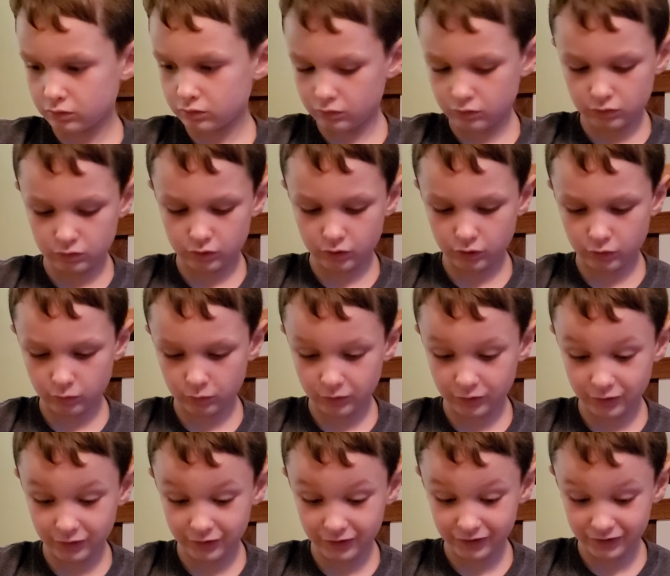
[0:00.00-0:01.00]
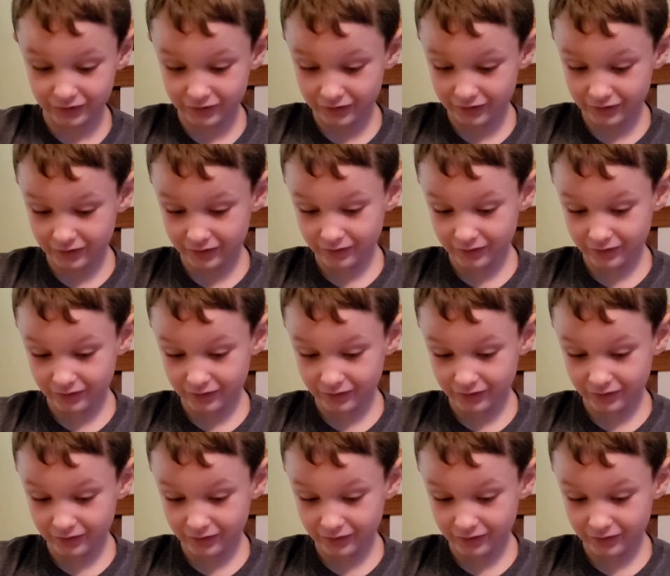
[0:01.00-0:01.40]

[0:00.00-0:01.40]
Another one of these.